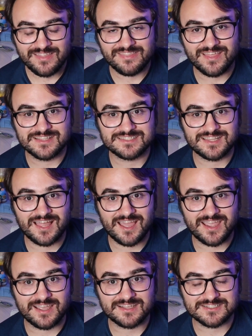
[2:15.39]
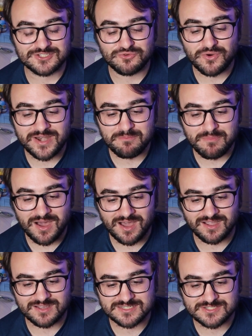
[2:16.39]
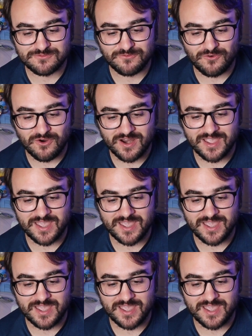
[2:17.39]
That's like 20 bucks for